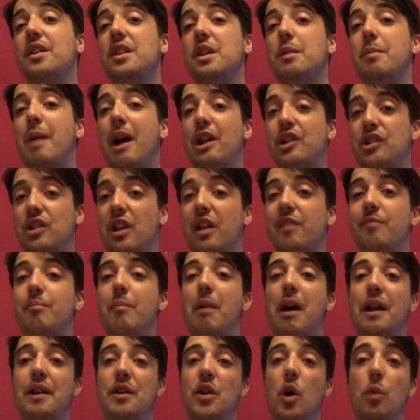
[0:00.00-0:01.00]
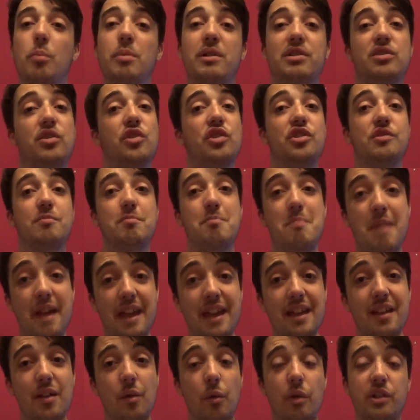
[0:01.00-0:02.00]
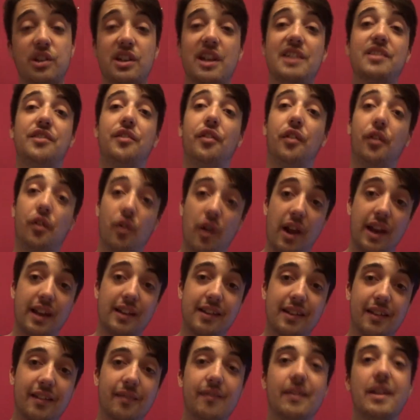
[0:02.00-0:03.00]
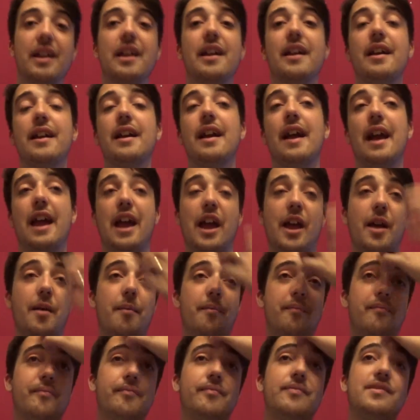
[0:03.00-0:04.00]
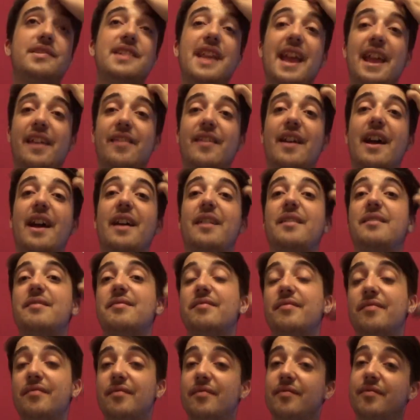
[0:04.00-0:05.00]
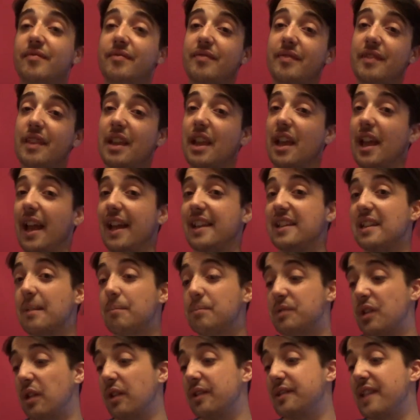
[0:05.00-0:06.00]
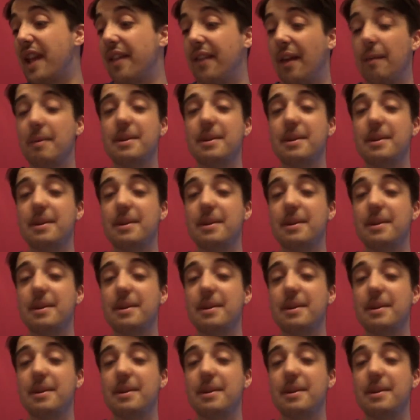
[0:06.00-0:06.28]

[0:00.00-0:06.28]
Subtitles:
Your battery life might not be as good as me, which isn't great. Saying that, I'm still saying that.